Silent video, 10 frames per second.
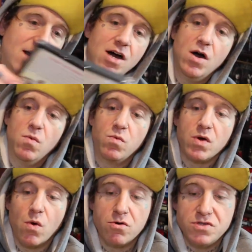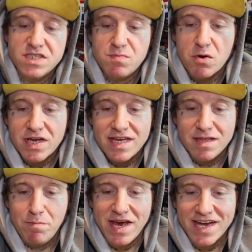Um, we ordered Smokey
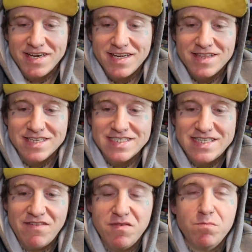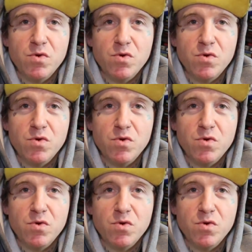and the Bandit, the seven